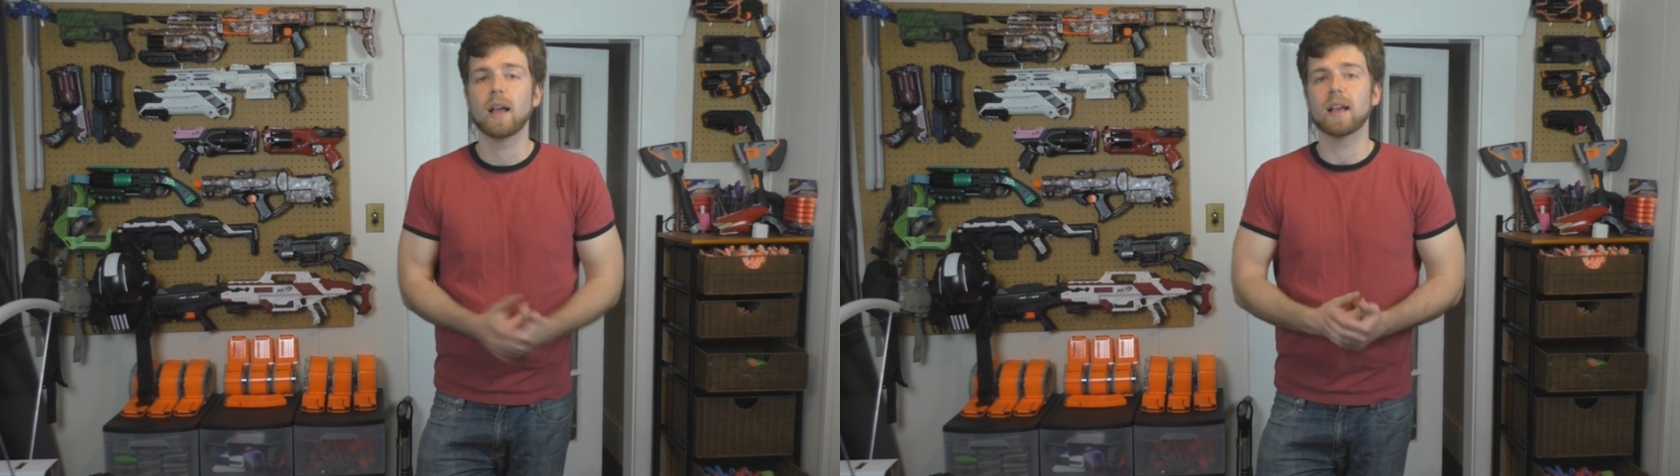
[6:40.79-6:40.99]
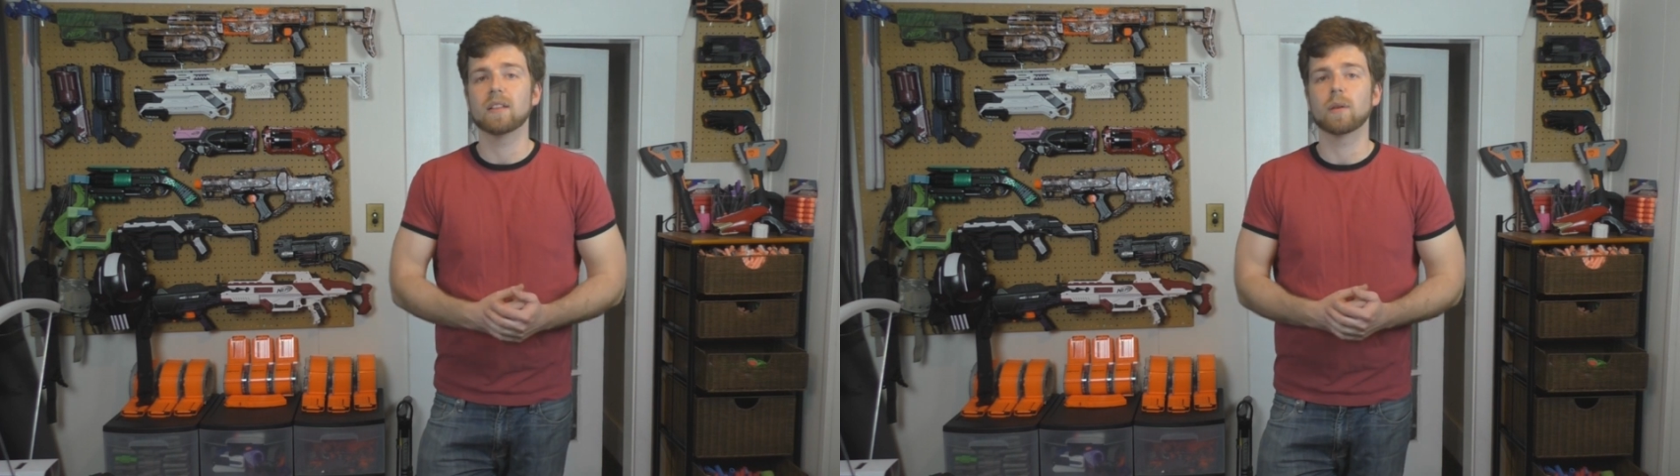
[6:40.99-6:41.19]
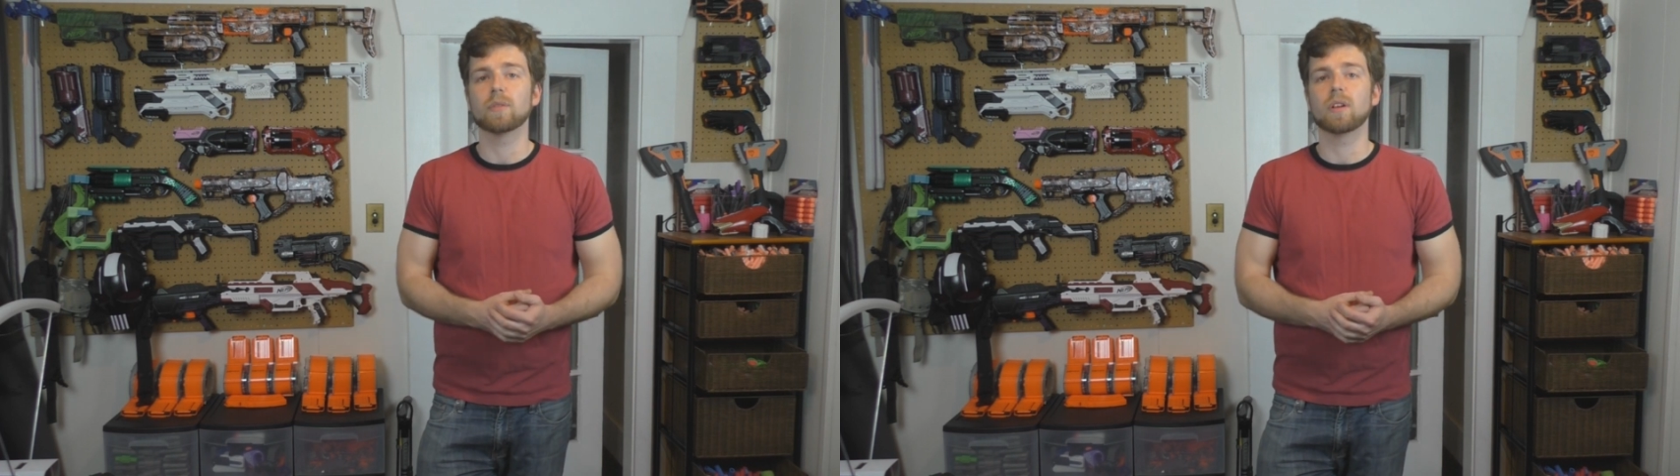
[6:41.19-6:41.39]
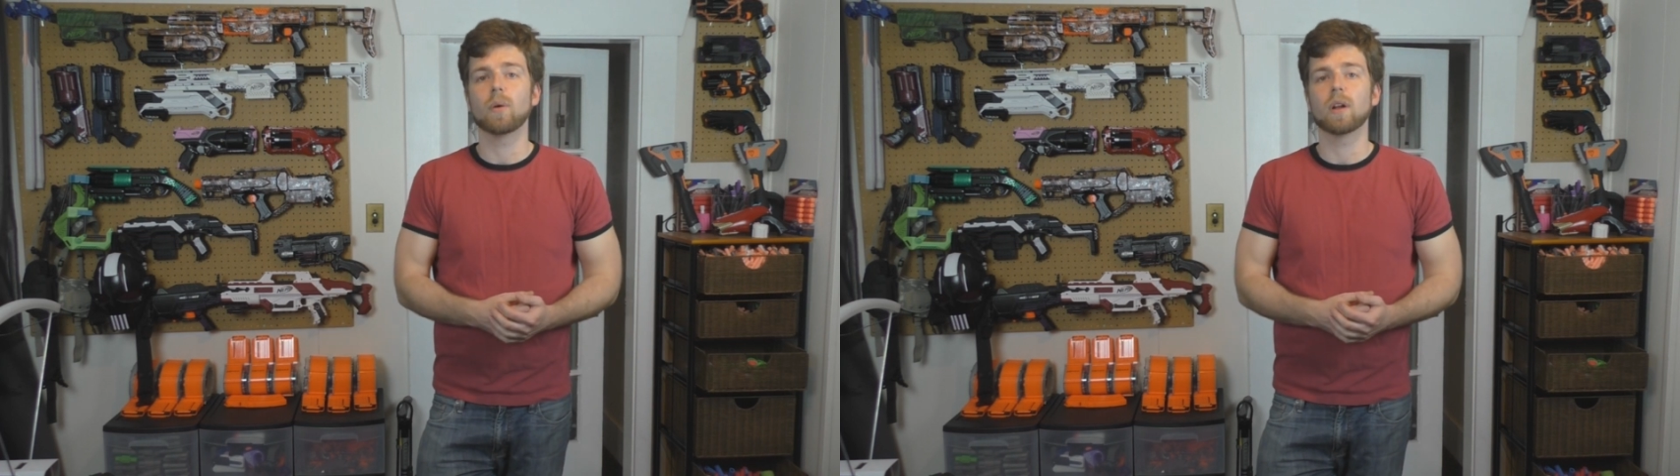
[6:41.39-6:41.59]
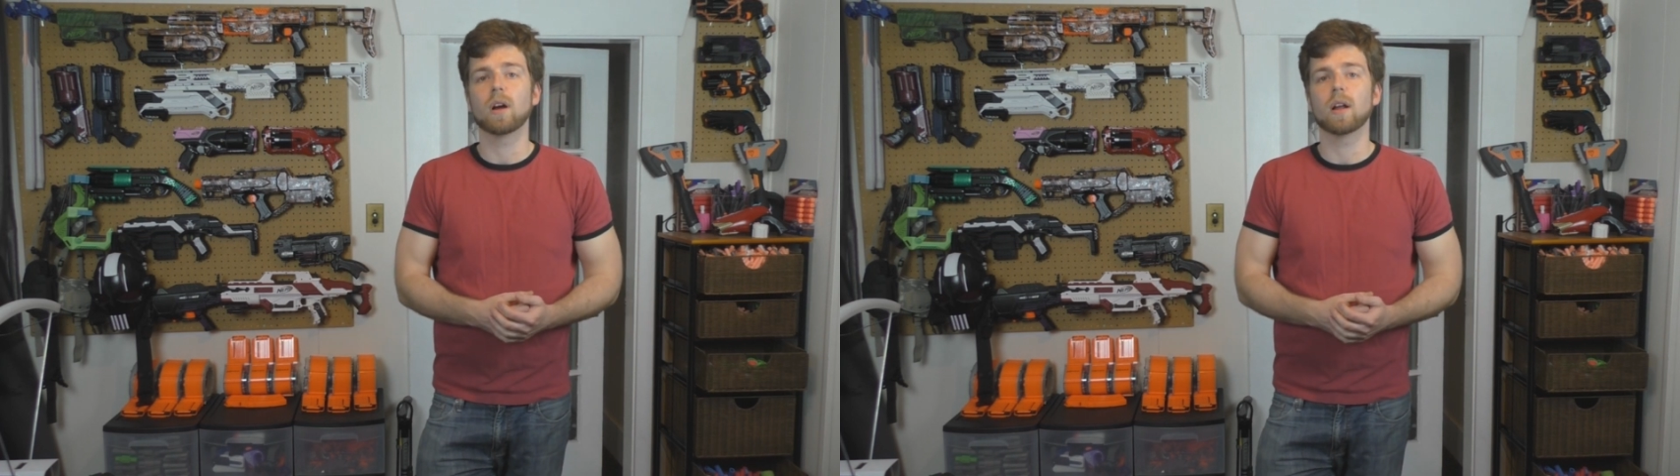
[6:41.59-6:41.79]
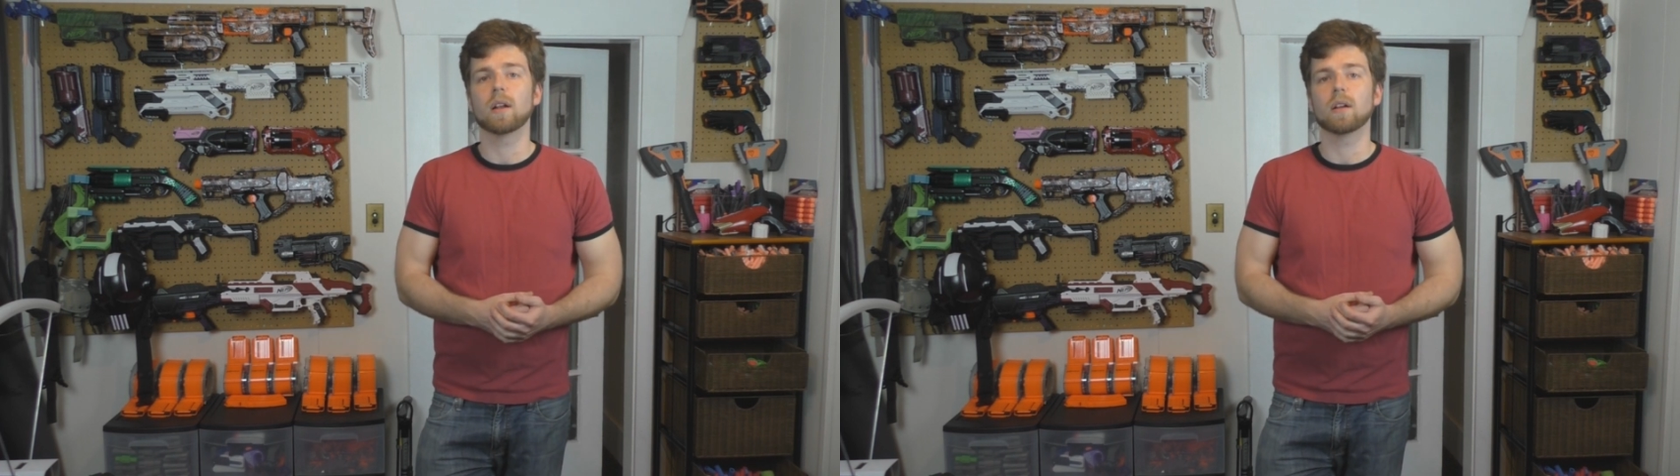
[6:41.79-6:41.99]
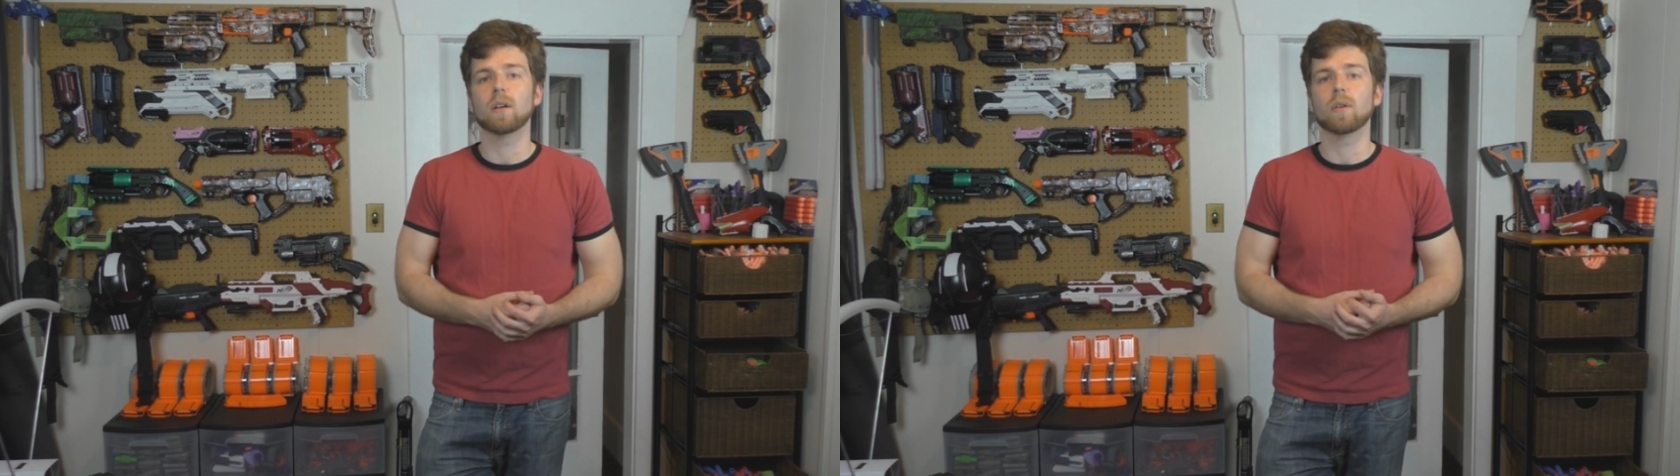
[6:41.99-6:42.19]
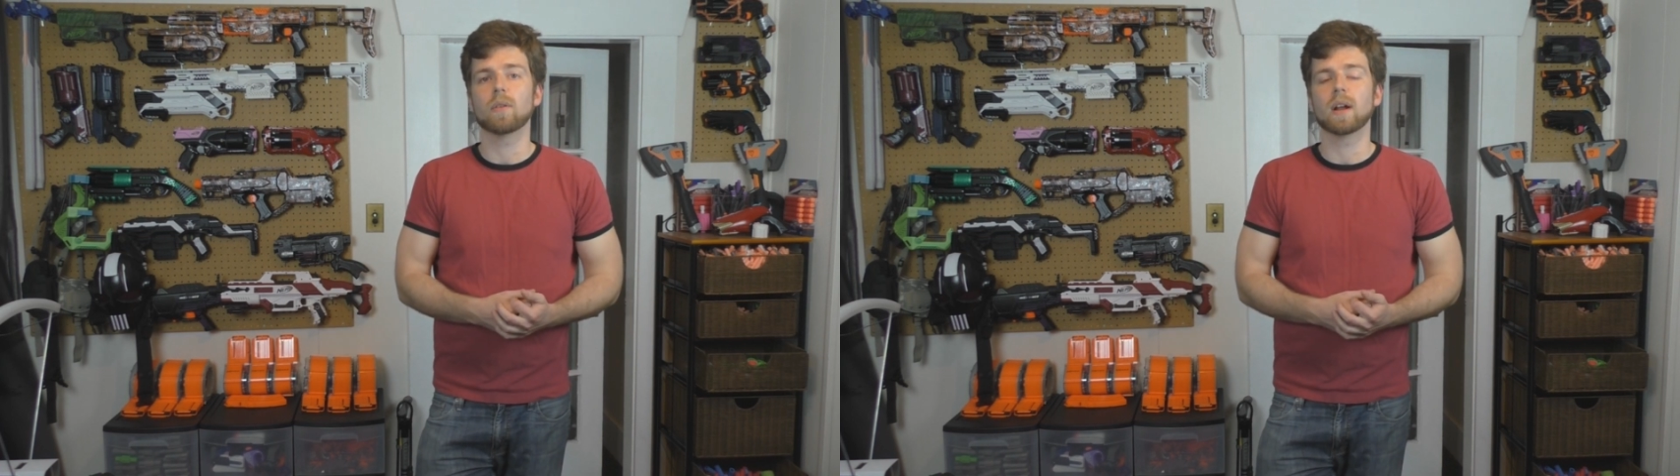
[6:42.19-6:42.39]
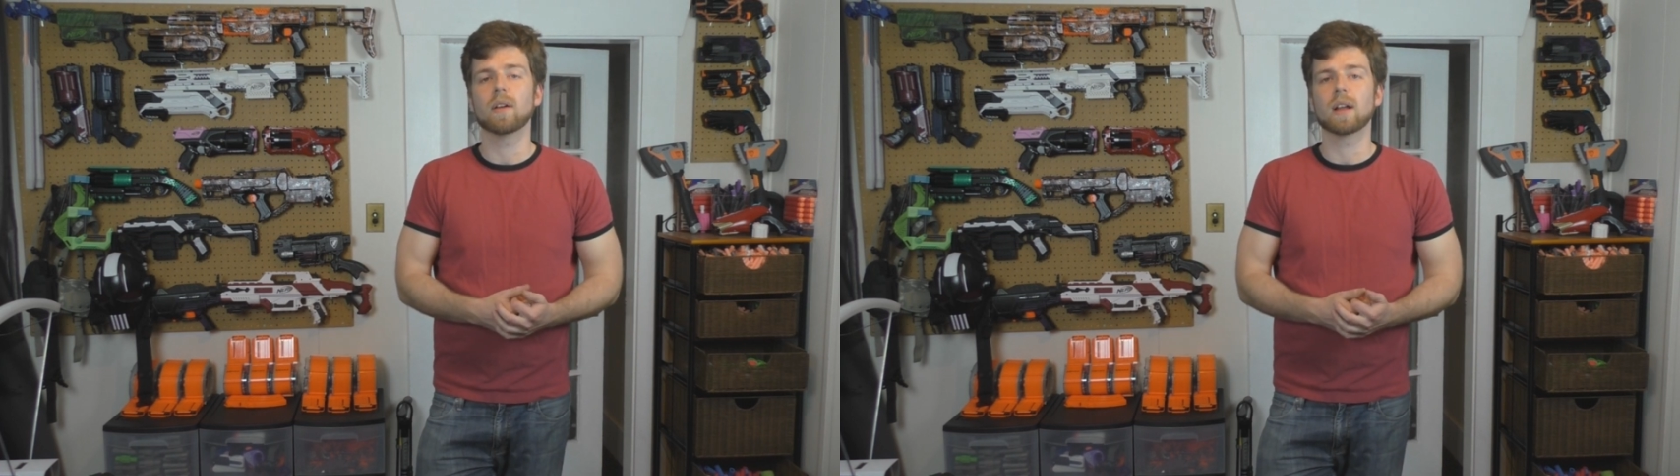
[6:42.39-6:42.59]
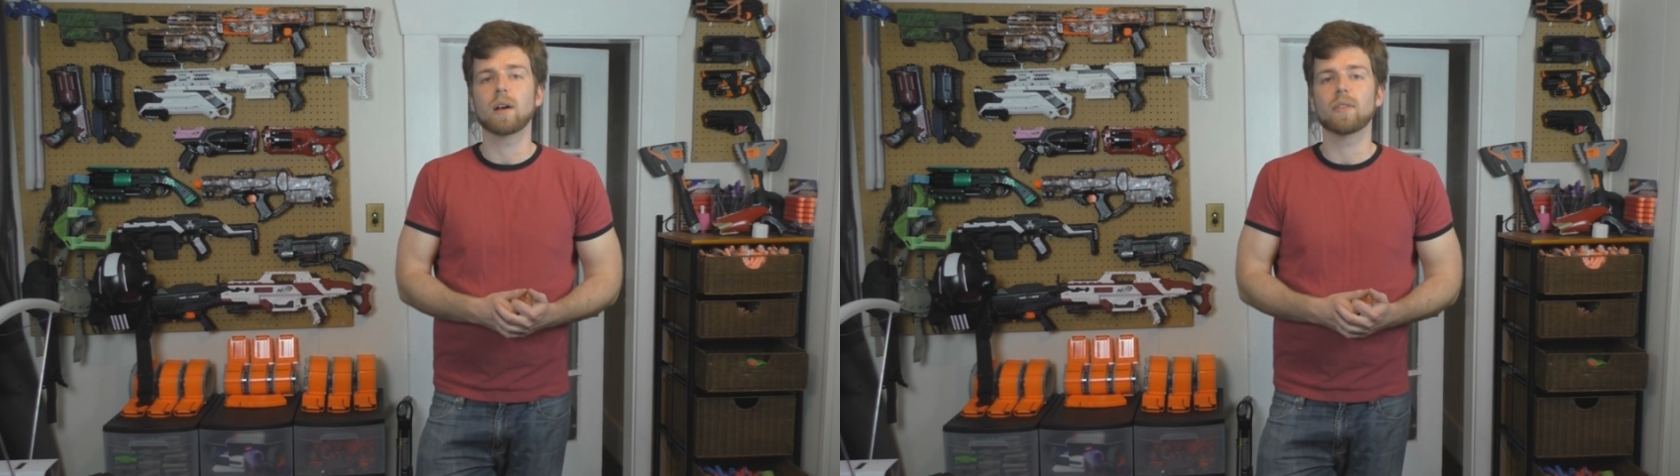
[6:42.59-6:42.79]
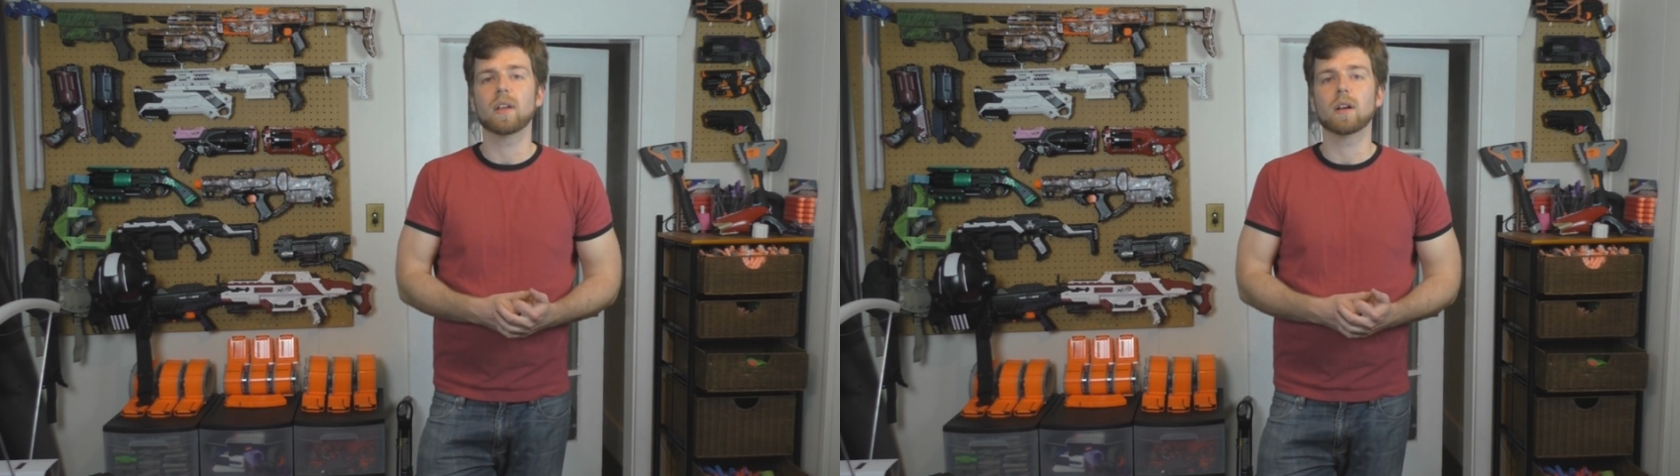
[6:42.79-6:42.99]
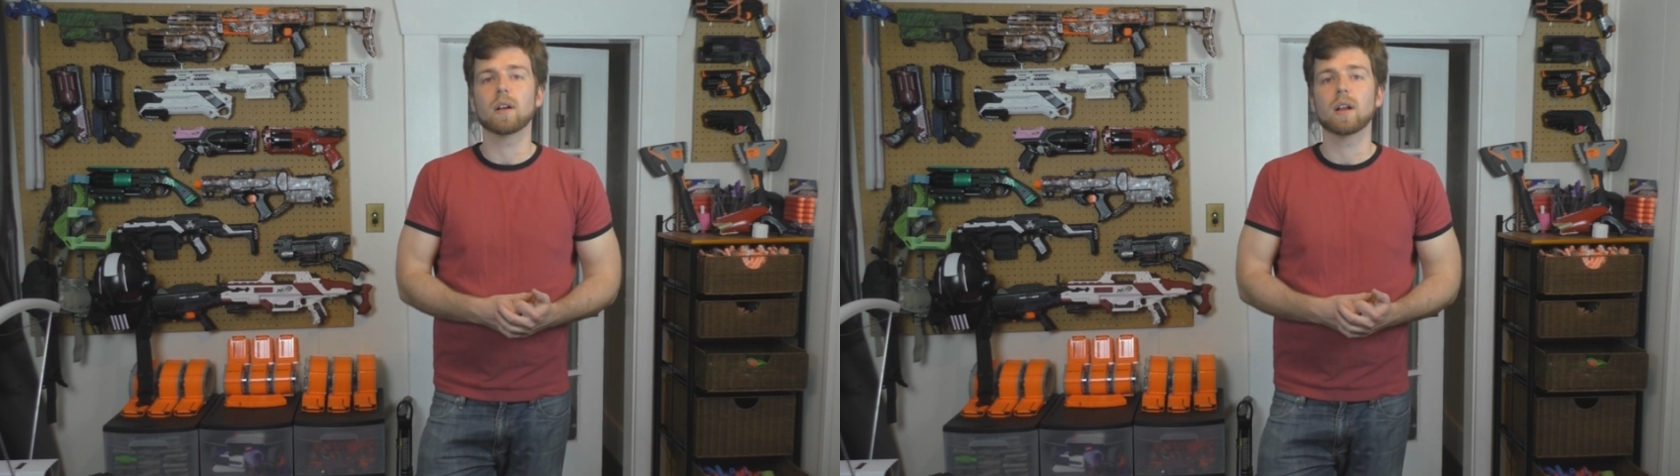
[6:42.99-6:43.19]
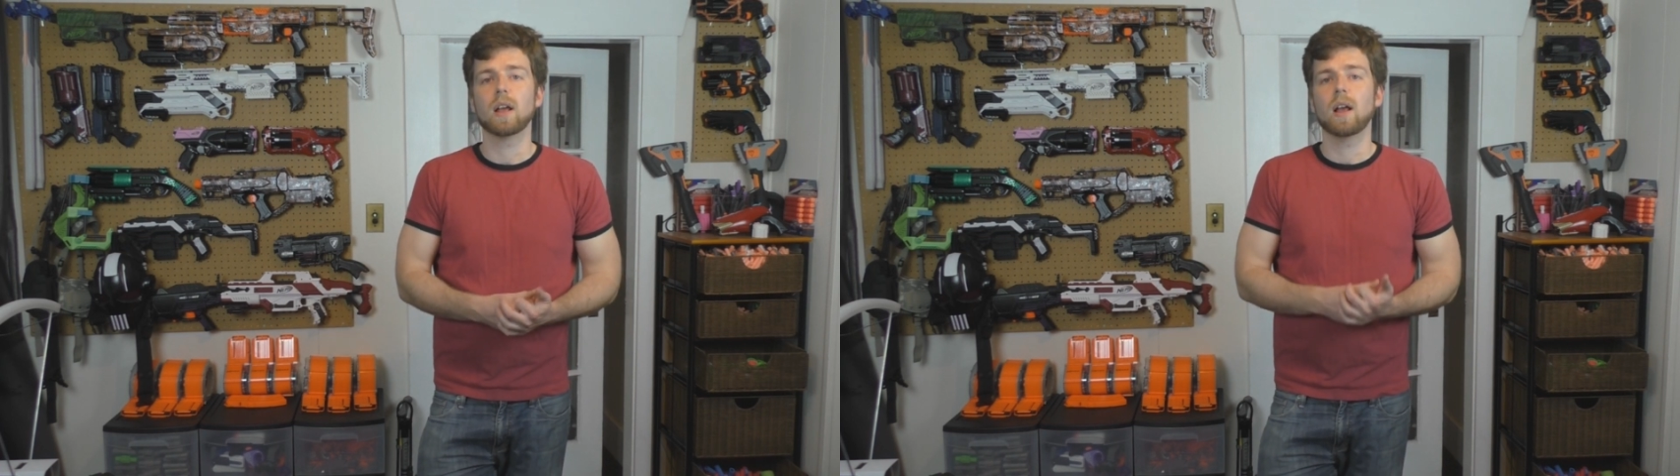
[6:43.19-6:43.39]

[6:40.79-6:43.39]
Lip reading: as I was going around out there.